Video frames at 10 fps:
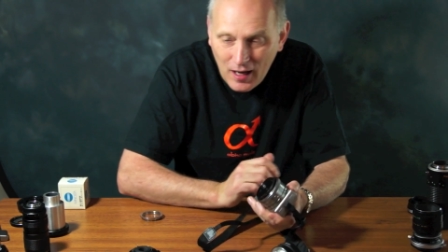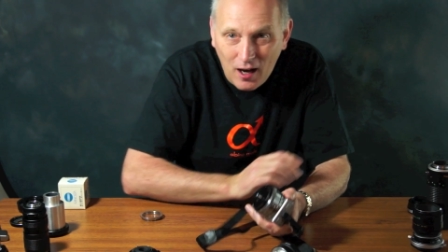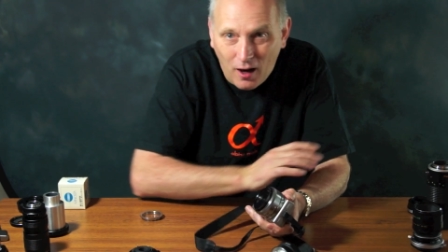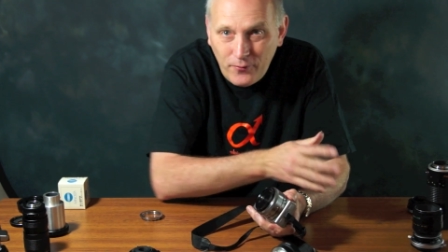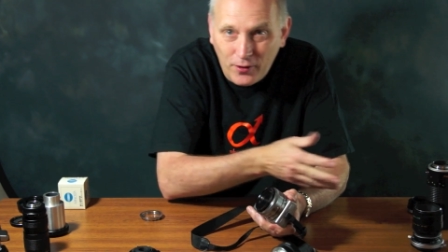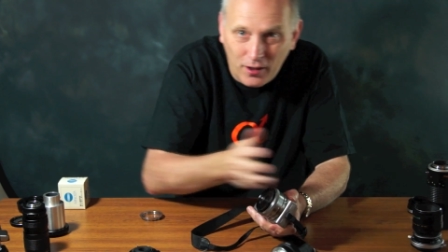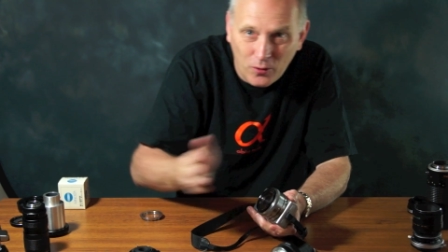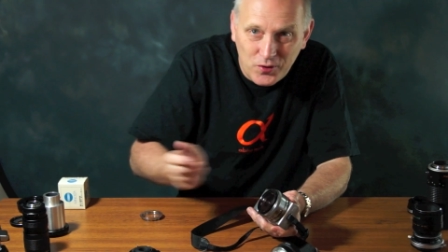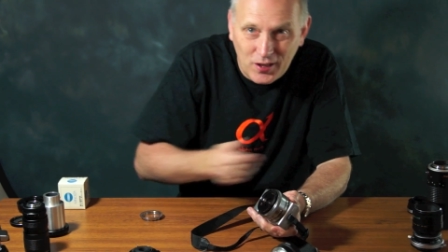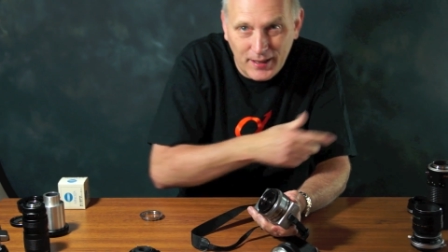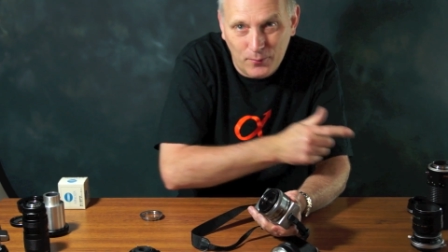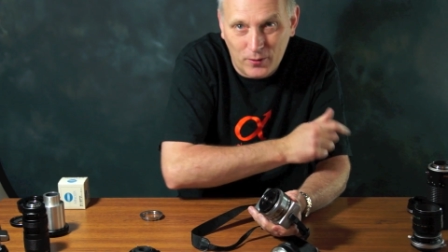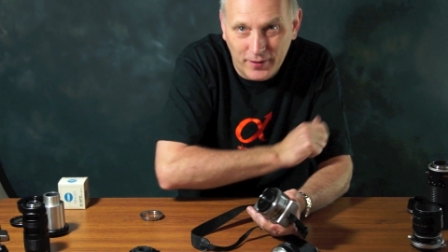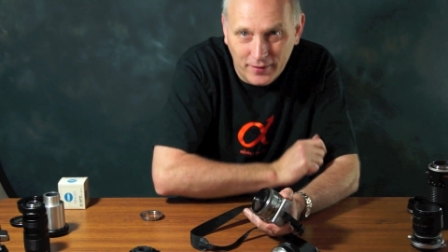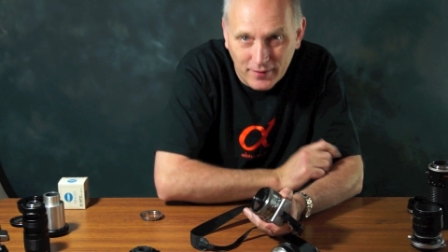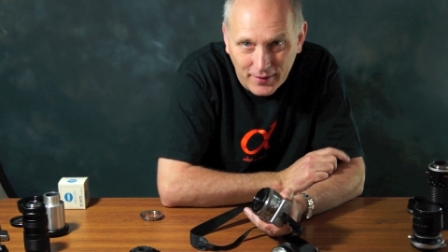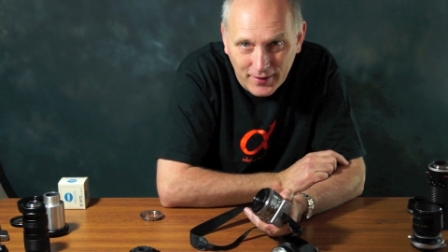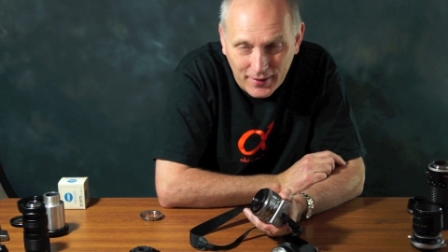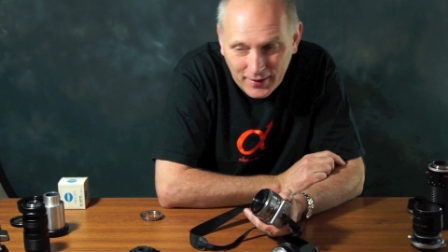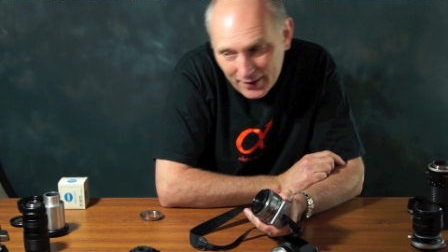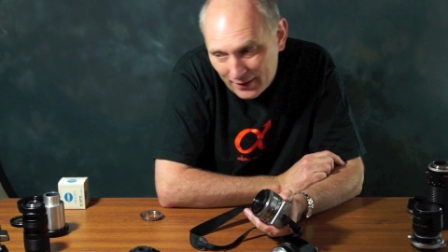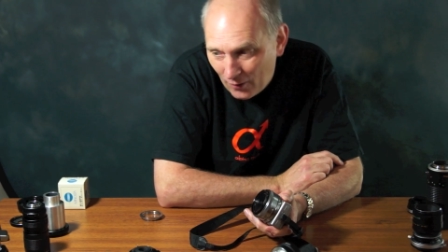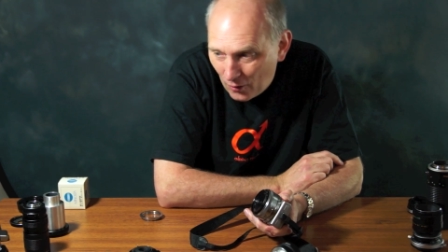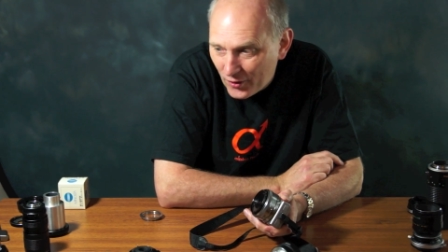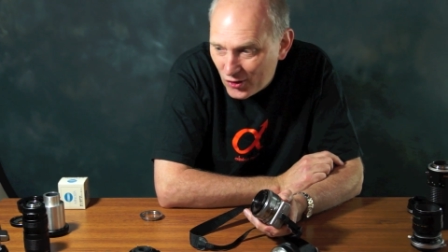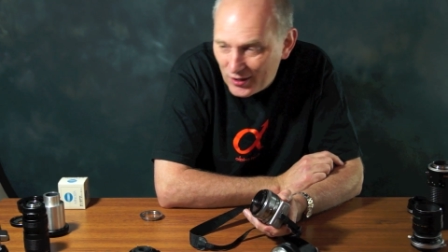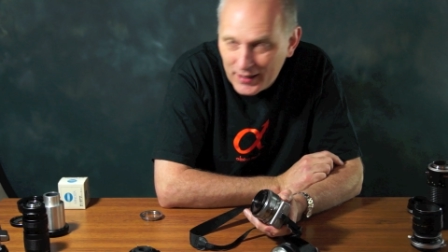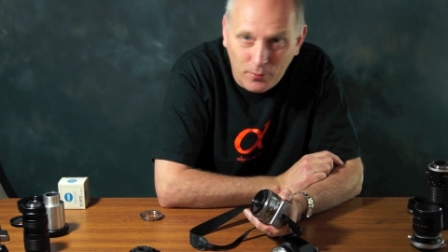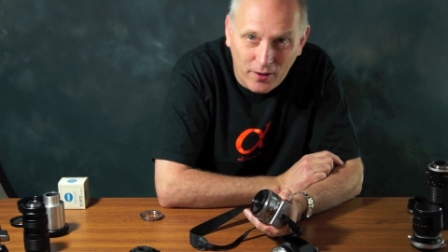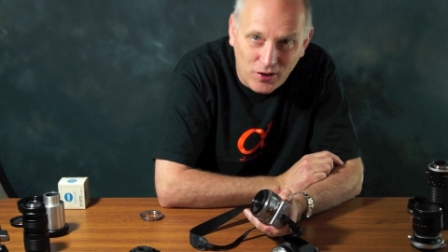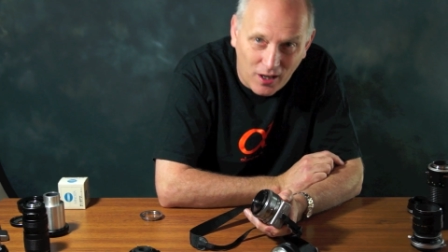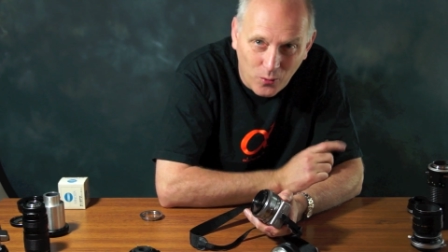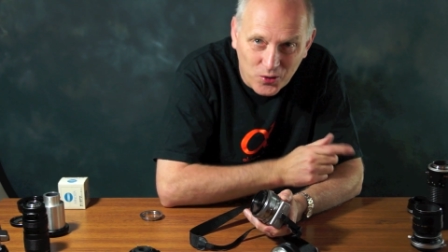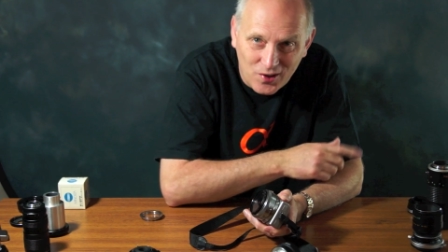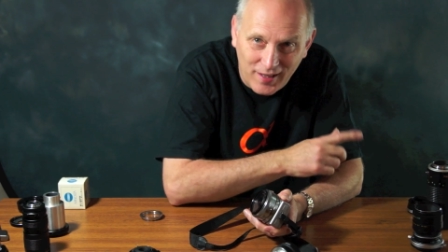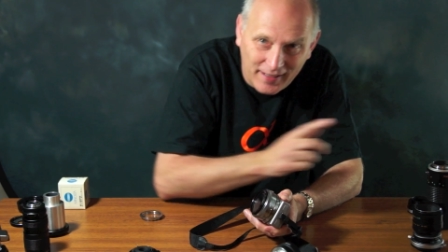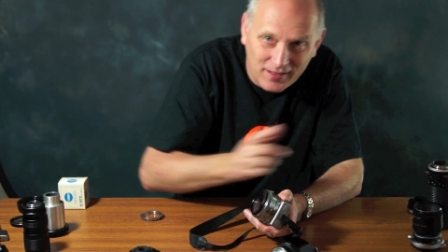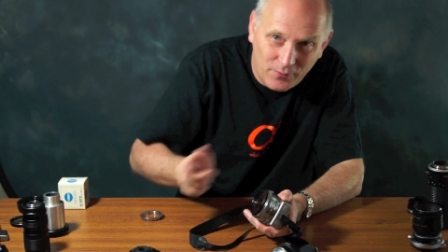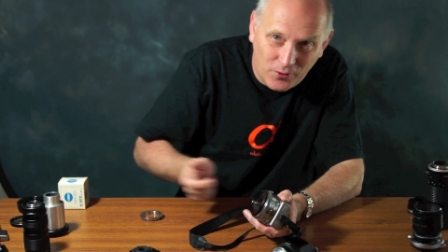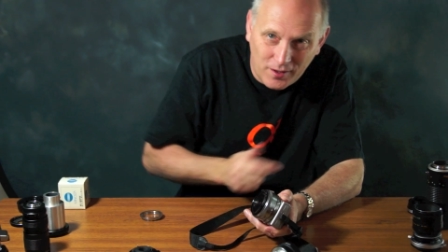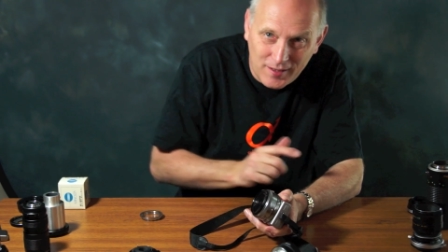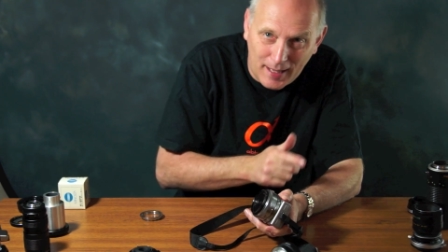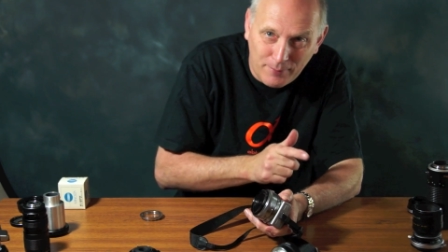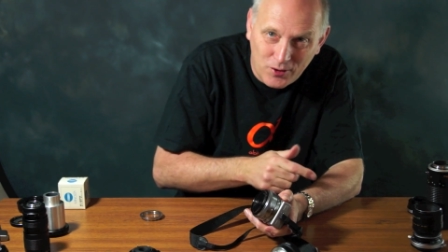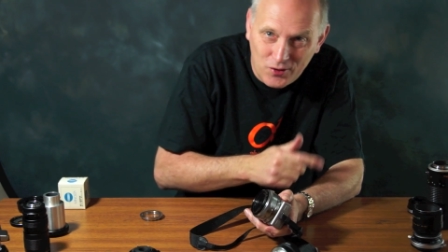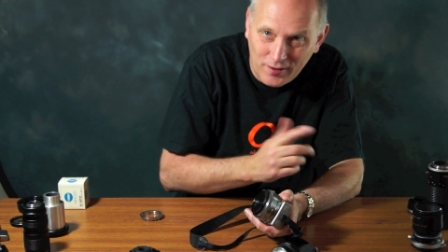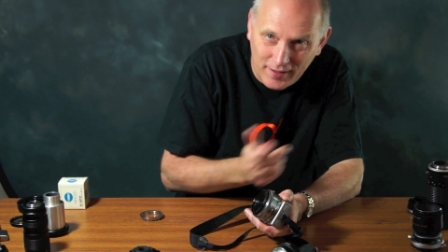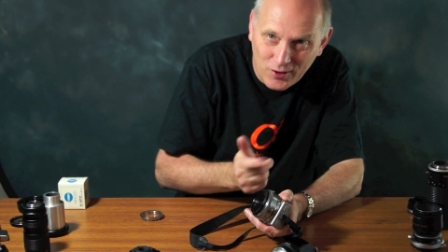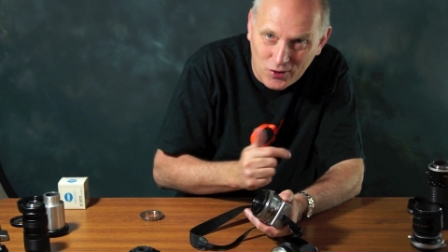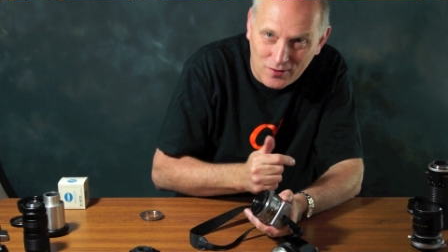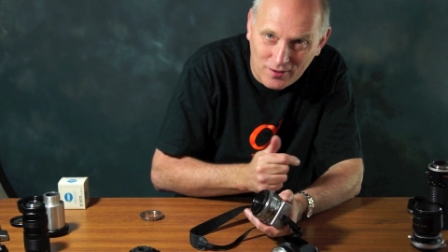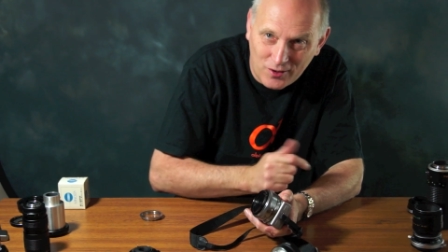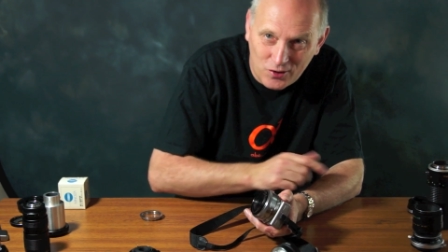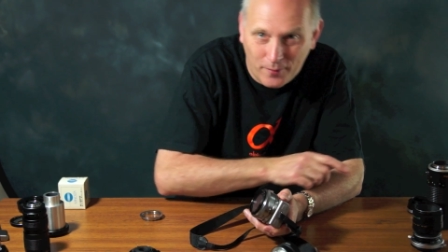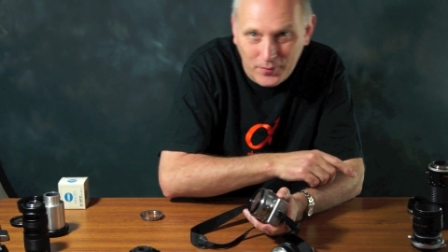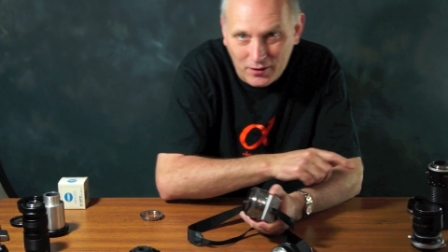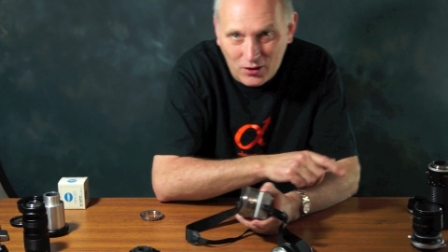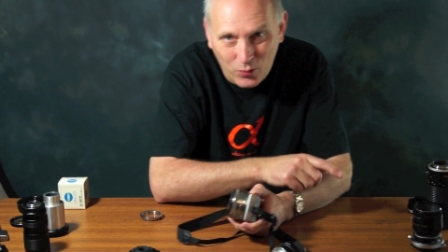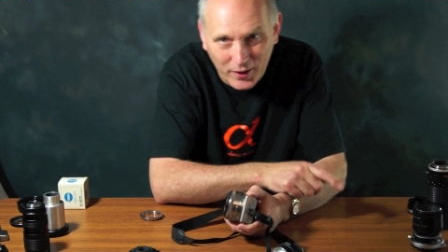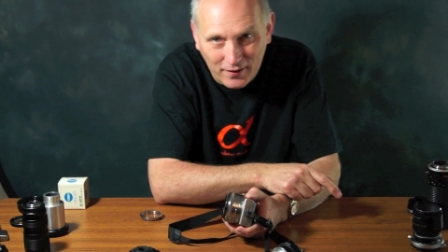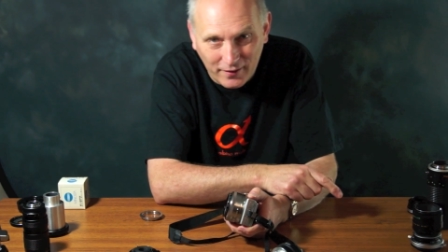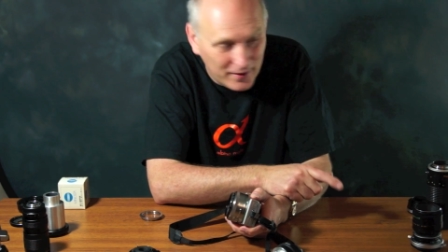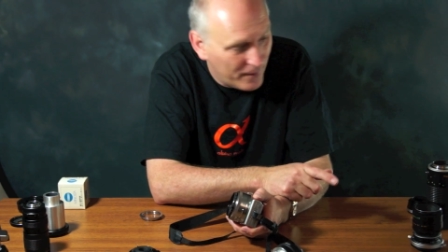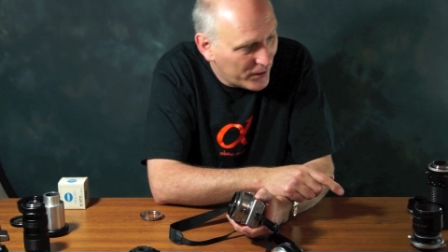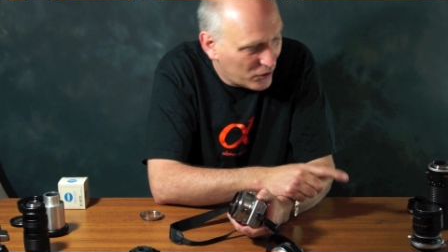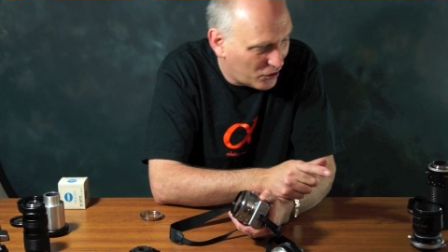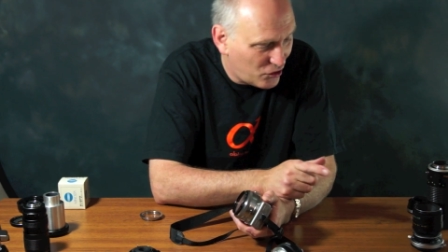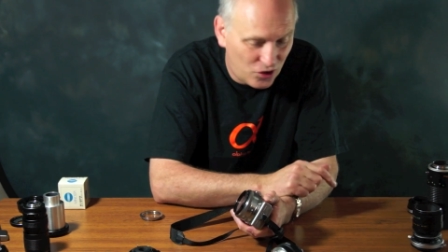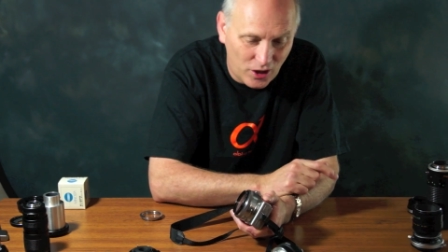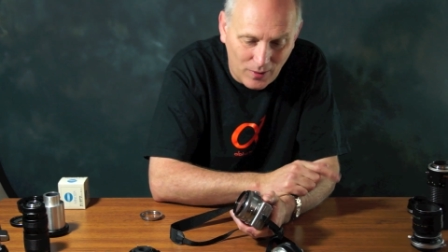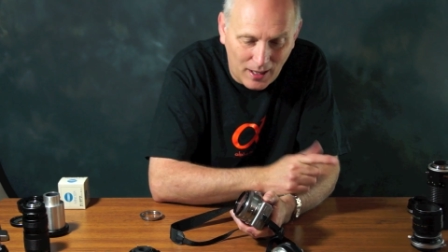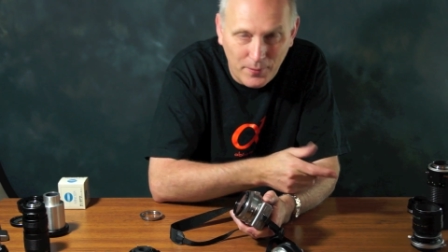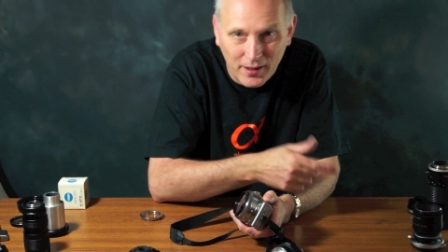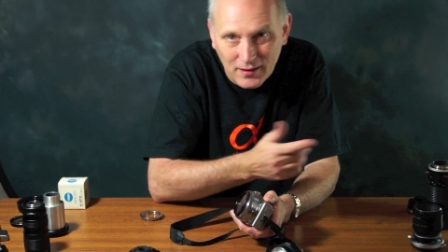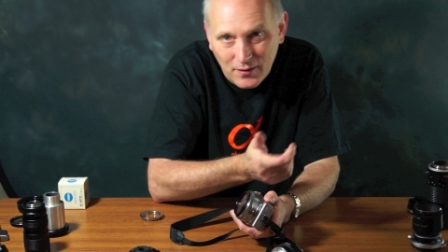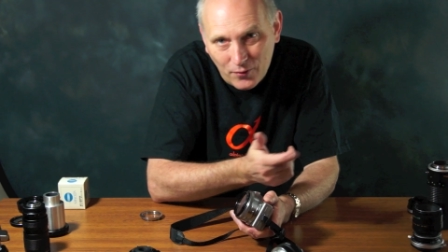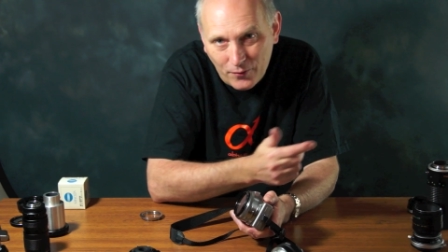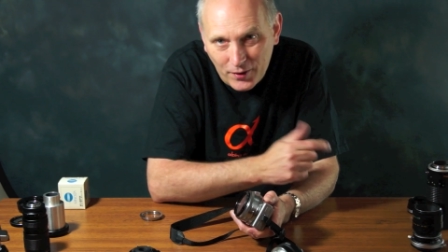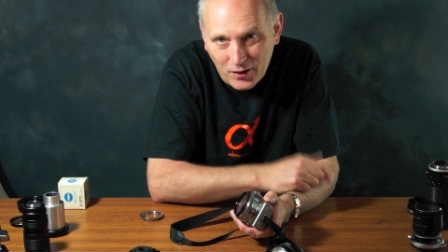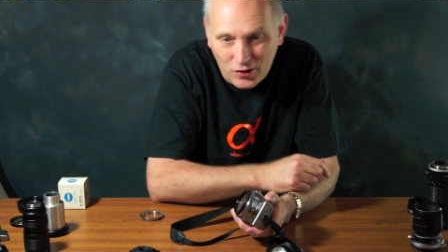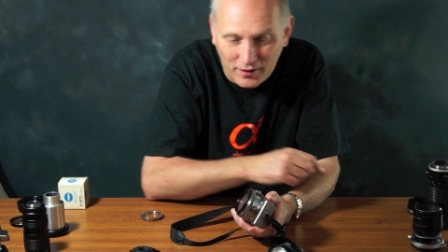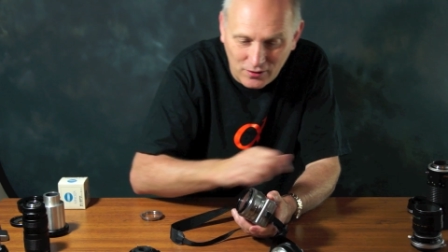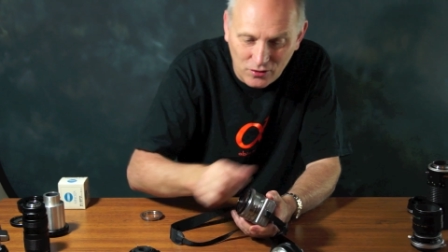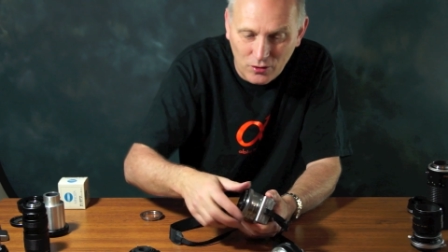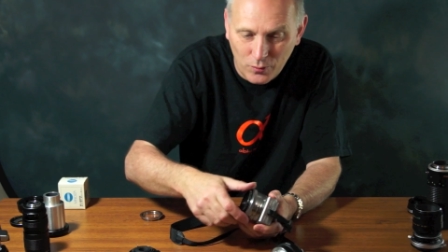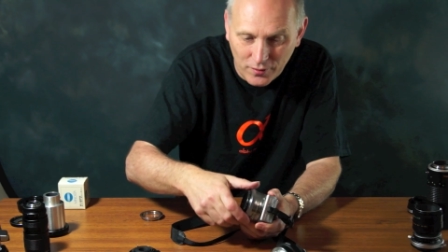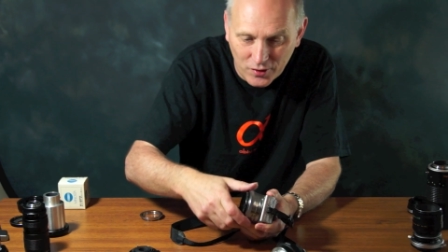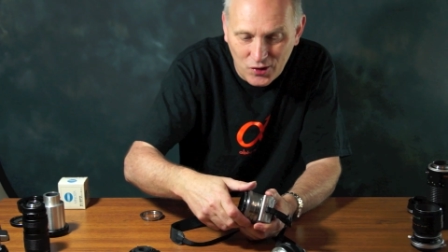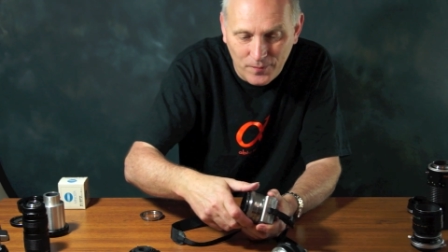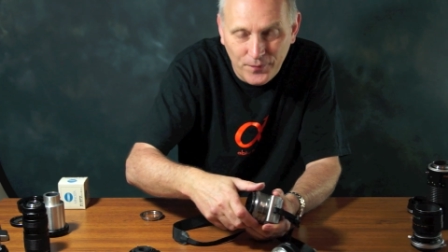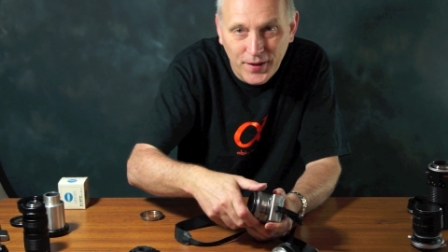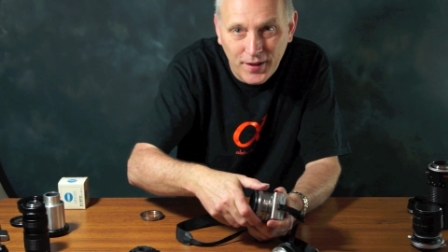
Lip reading: I've got a whole table here, and on this table there's a whole stack of different adapters and lenses and things. I'm going to quickly just show how many different things I can do with this.